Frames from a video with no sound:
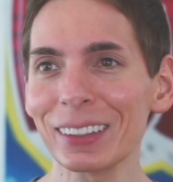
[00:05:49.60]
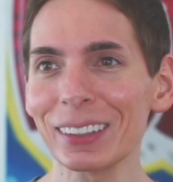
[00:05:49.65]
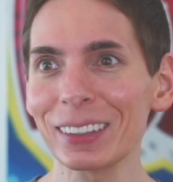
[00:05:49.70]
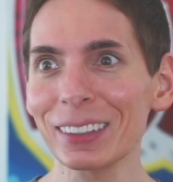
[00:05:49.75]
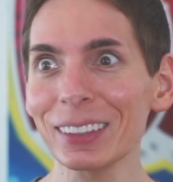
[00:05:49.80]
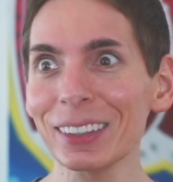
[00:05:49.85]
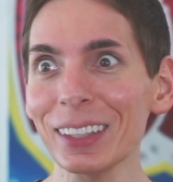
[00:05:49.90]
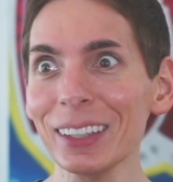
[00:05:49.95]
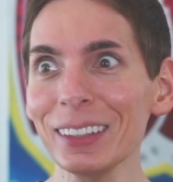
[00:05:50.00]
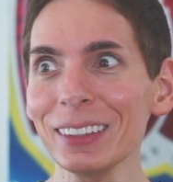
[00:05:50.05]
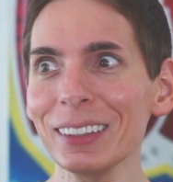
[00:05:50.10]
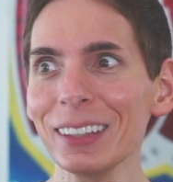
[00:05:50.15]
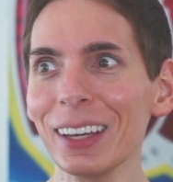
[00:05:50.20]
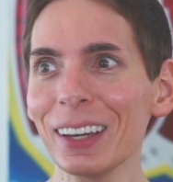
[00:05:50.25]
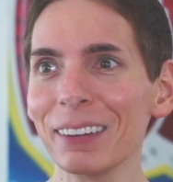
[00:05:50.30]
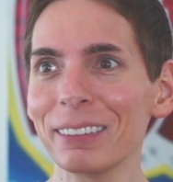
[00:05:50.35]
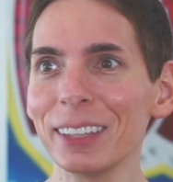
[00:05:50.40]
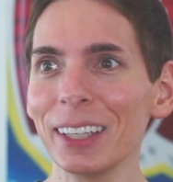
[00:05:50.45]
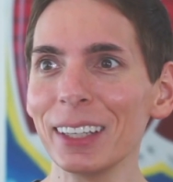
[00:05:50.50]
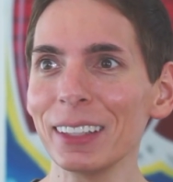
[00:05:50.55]
slightly
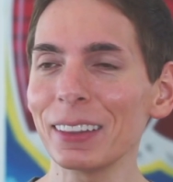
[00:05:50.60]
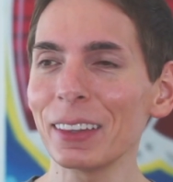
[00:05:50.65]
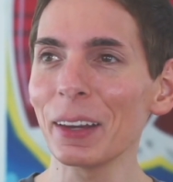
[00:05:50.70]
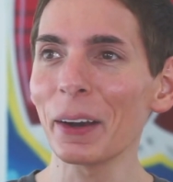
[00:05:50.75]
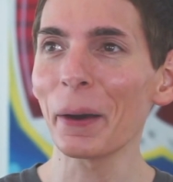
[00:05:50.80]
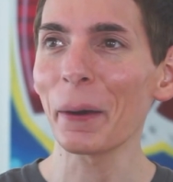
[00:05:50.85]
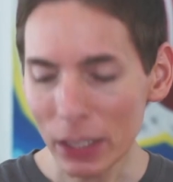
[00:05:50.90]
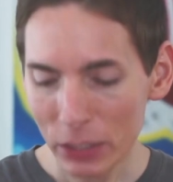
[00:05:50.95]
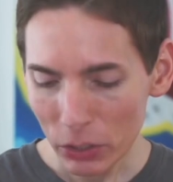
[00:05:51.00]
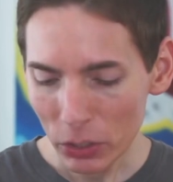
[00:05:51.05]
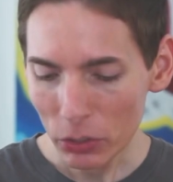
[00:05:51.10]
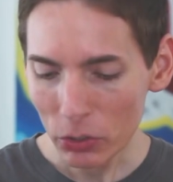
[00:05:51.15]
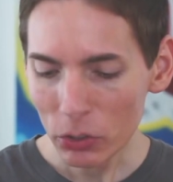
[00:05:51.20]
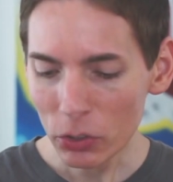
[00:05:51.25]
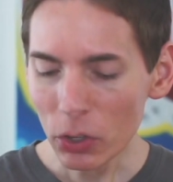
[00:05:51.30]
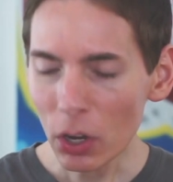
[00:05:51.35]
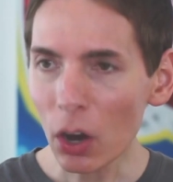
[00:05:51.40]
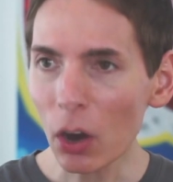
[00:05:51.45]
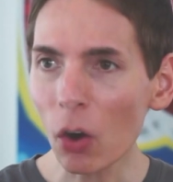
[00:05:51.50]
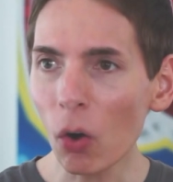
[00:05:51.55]
out of date there. And you
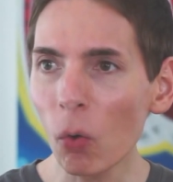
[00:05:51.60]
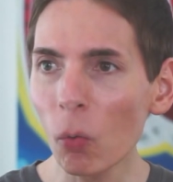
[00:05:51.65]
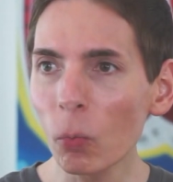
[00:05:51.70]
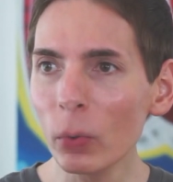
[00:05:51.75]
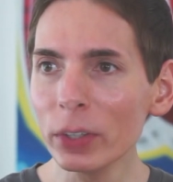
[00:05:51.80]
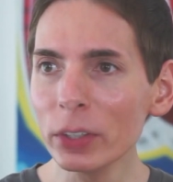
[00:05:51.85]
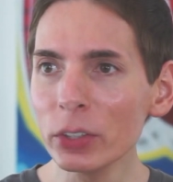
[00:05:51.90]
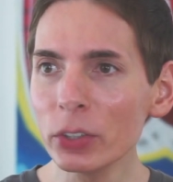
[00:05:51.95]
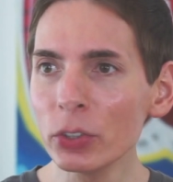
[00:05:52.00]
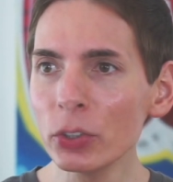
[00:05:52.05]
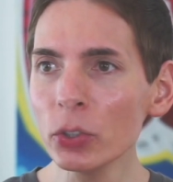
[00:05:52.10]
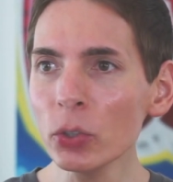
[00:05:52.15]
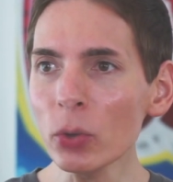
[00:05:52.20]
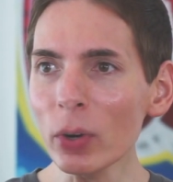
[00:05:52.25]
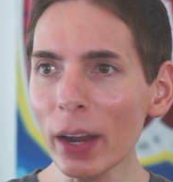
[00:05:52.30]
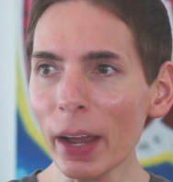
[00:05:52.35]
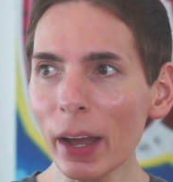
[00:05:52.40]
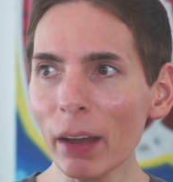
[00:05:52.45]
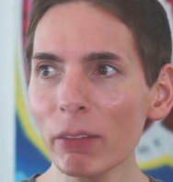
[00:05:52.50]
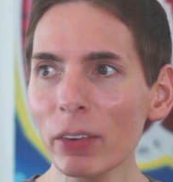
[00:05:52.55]
know, we do
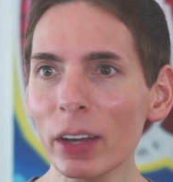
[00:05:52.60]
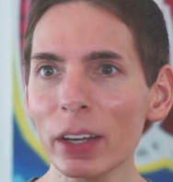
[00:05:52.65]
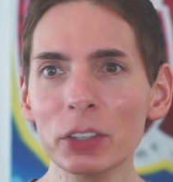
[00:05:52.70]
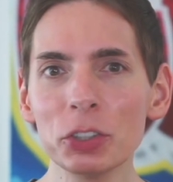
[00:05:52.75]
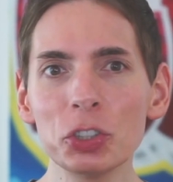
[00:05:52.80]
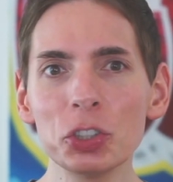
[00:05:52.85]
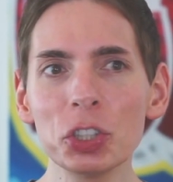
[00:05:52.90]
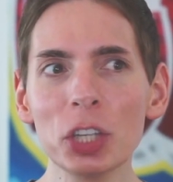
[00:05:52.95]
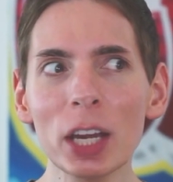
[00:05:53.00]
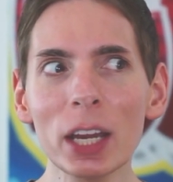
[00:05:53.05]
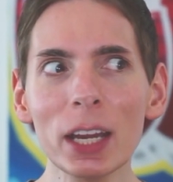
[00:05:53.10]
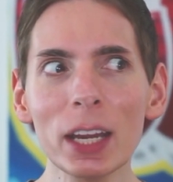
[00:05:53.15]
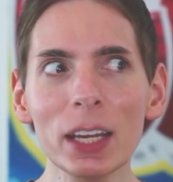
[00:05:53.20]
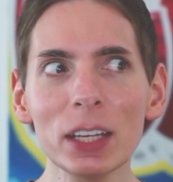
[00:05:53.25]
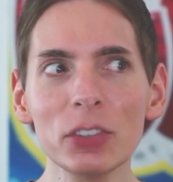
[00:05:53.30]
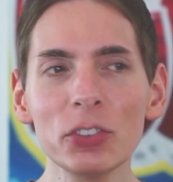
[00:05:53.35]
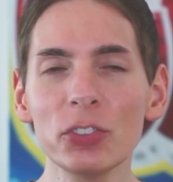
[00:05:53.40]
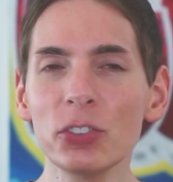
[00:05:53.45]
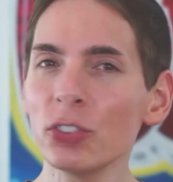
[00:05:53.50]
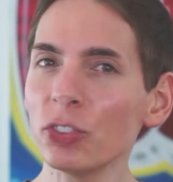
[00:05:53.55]
have a
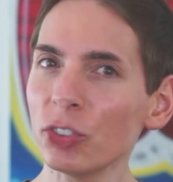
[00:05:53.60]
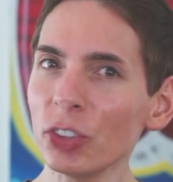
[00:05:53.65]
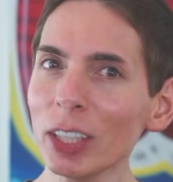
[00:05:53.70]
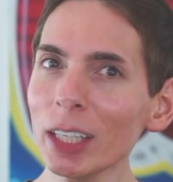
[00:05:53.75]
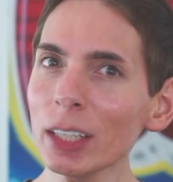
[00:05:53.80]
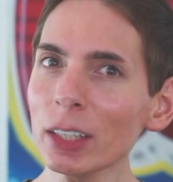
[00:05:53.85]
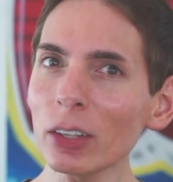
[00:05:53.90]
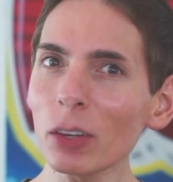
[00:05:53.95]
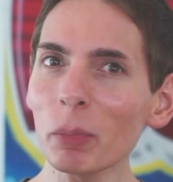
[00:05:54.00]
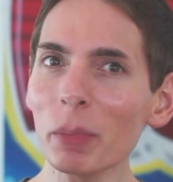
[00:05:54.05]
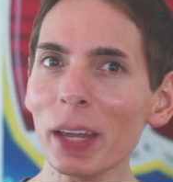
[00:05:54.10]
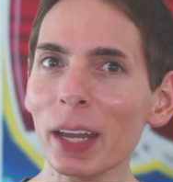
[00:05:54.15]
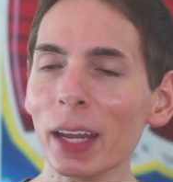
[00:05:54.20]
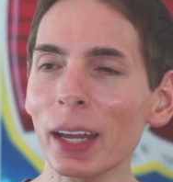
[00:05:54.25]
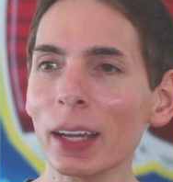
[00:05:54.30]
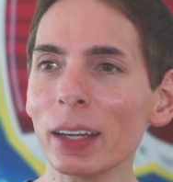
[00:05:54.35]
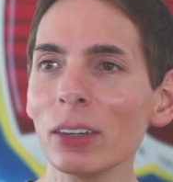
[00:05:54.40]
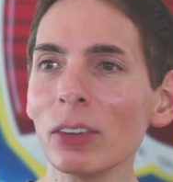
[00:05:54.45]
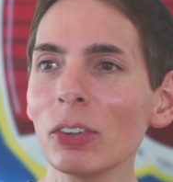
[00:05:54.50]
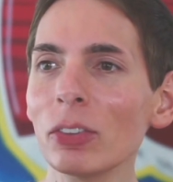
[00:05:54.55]
J C
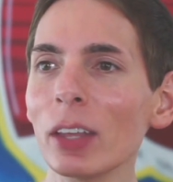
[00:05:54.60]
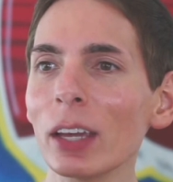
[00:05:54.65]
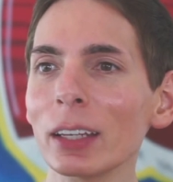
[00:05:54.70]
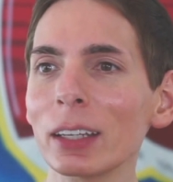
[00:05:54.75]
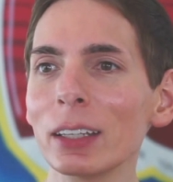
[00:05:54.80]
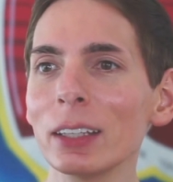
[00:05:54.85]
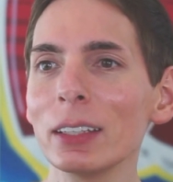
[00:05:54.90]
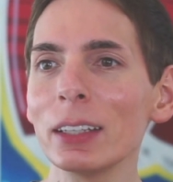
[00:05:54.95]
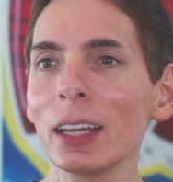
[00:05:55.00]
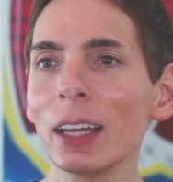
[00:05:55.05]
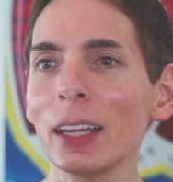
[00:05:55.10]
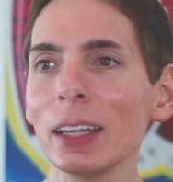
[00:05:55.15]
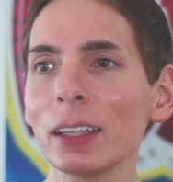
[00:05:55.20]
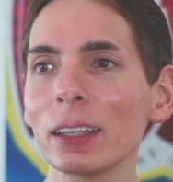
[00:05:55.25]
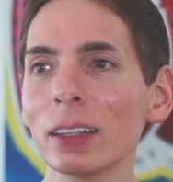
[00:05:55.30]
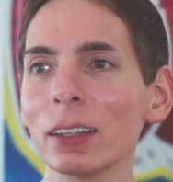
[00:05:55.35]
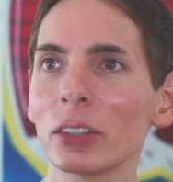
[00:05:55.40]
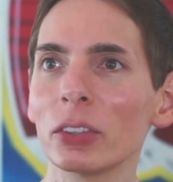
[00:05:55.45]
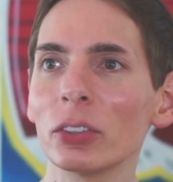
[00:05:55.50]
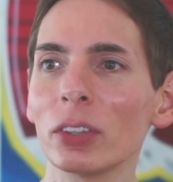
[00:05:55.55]
command that can
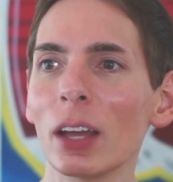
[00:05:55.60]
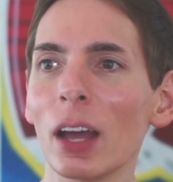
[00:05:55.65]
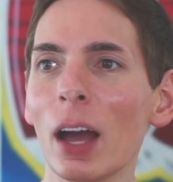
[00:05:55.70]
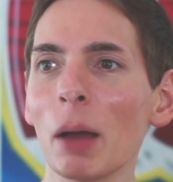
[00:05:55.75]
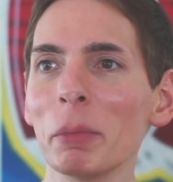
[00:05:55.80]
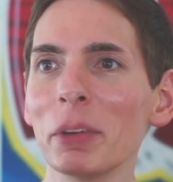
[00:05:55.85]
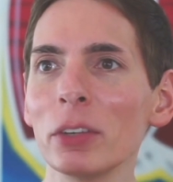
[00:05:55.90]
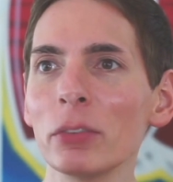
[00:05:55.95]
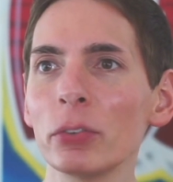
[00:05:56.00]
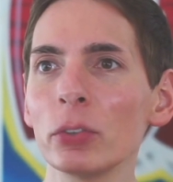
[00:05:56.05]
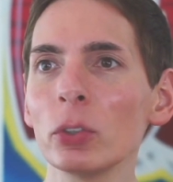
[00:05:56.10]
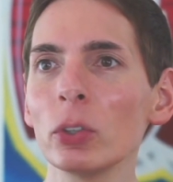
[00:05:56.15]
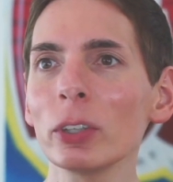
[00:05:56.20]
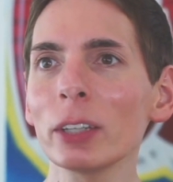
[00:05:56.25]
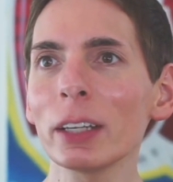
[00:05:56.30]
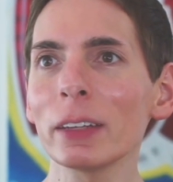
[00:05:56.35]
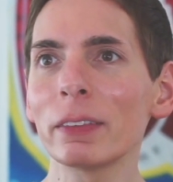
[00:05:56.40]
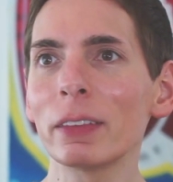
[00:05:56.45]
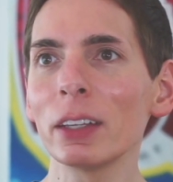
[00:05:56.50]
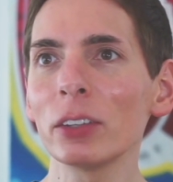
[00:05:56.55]
take, because I mean, if you
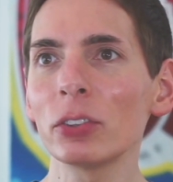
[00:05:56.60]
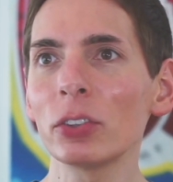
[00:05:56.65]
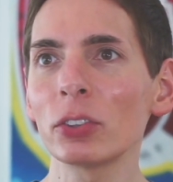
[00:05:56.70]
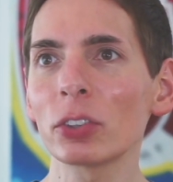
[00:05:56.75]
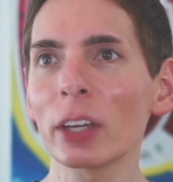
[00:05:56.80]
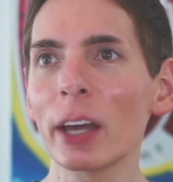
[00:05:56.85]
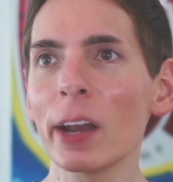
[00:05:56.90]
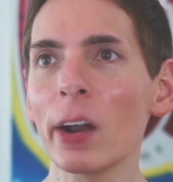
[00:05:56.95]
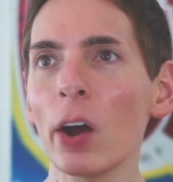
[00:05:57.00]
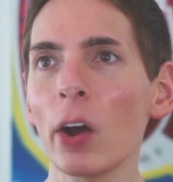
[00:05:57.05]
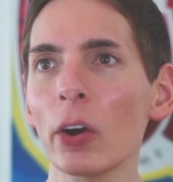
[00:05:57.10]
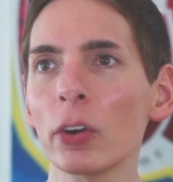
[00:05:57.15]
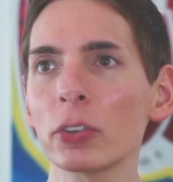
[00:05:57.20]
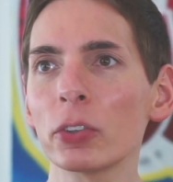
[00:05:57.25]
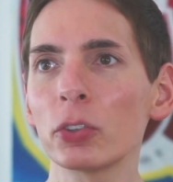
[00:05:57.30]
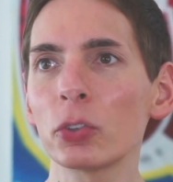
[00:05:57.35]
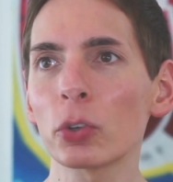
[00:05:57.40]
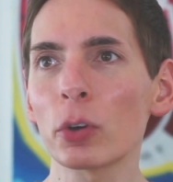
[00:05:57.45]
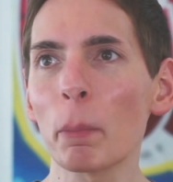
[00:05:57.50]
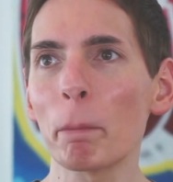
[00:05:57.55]
look at this, it's kind of hard
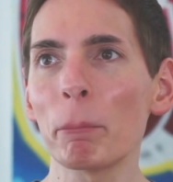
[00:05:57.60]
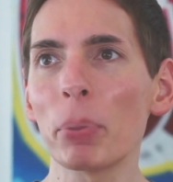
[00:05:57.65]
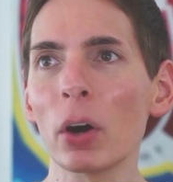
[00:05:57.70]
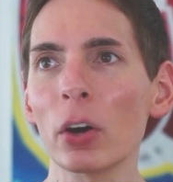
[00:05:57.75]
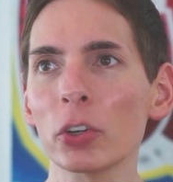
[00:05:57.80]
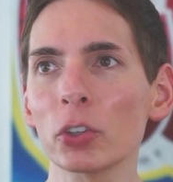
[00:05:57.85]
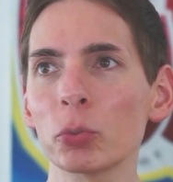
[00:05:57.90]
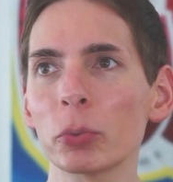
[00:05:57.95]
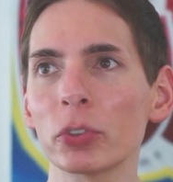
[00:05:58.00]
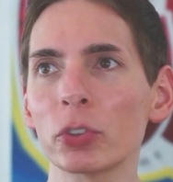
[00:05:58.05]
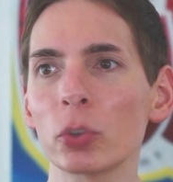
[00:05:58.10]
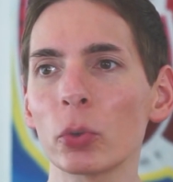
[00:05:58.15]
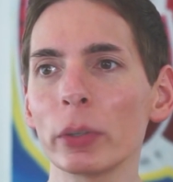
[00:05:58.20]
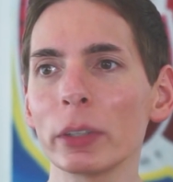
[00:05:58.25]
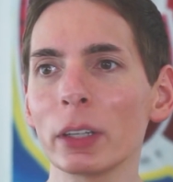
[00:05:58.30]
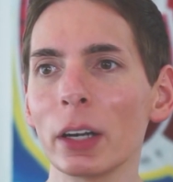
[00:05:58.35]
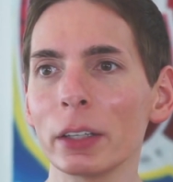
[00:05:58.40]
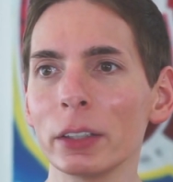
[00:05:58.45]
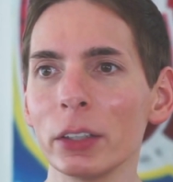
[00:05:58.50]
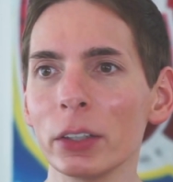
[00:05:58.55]
to sort of parse what's
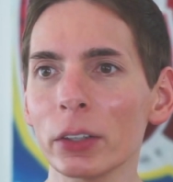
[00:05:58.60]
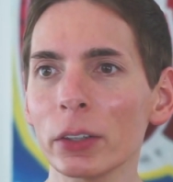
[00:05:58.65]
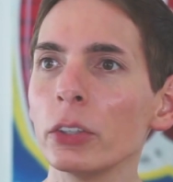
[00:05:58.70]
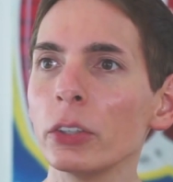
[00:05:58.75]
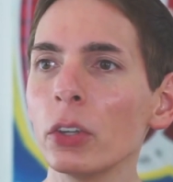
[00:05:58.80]
going on here.